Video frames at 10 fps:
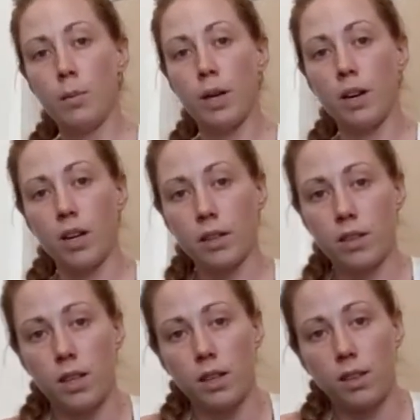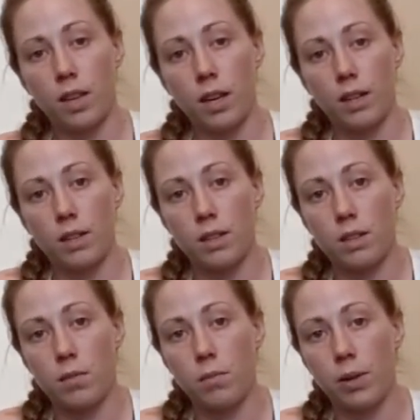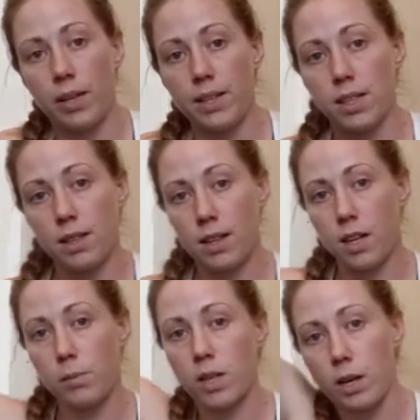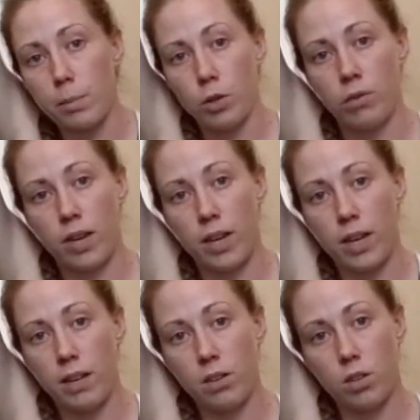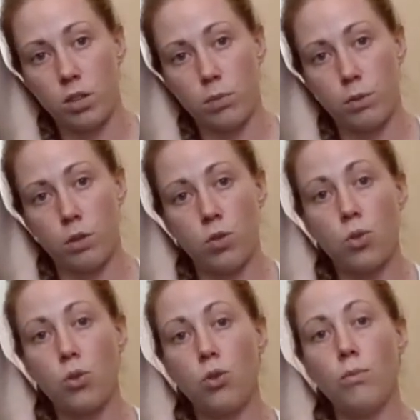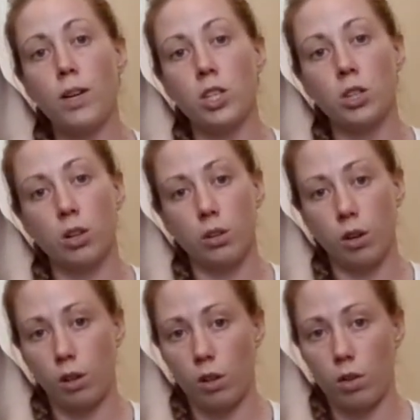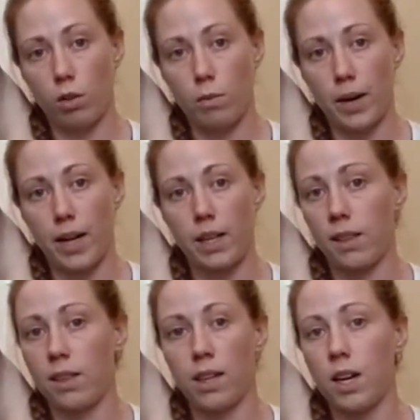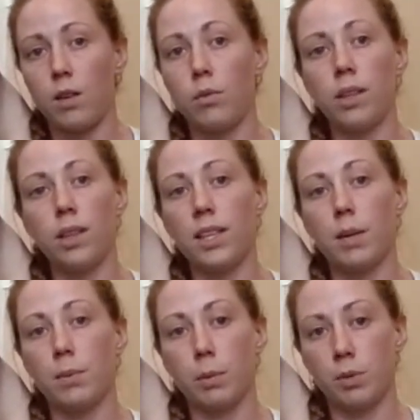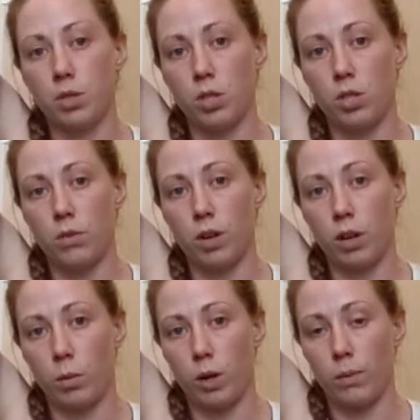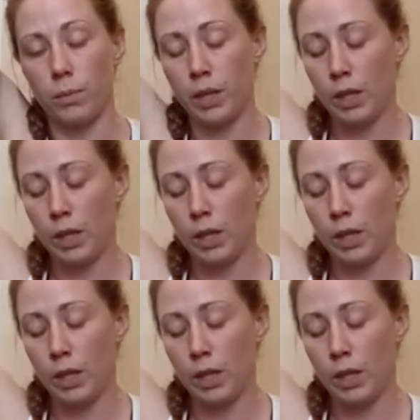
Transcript: But I think that placing the arms up overhead is going to put too much load on the lower back, and they can't really keep that position very well.